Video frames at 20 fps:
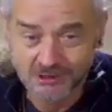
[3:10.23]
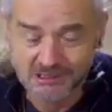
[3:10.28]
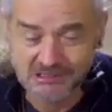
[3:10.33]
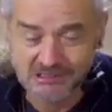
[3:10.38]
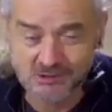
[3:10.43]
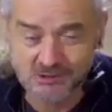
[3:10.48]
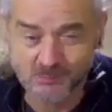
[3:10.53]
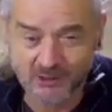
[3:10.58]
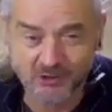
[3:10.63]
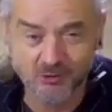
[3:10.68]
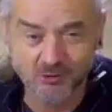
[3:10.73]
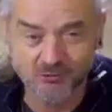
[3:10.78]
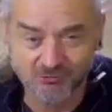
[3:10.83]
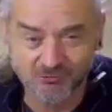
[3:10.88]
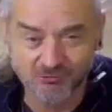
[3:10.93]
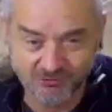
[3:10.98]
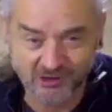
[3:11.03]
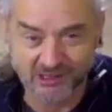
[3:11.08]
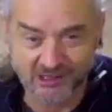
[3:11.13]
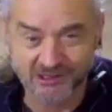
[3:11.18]
is to make you
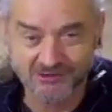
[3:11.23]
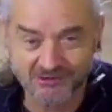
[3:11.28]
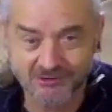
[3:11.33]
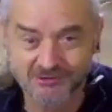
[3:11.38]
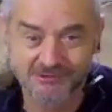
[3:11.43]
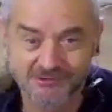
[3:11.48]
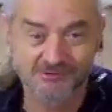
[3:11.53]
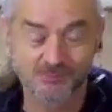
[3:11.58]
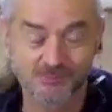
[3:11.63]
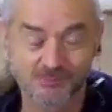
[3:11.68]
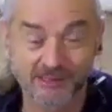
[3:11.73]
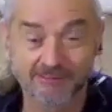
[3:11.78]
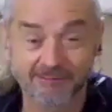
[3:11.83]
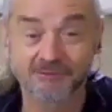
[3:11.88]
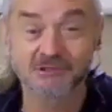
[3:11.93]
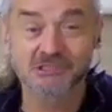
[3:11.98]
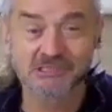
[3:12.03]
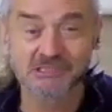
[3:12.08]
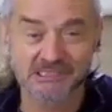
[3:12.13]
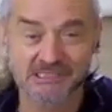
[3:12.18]
fit to be
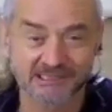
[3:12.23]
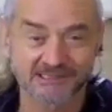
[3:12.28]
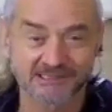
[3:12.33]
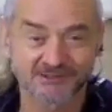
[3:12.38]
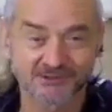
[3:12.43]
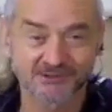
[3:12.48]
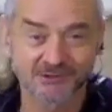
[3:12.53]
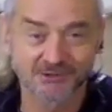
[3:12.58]
able to sit.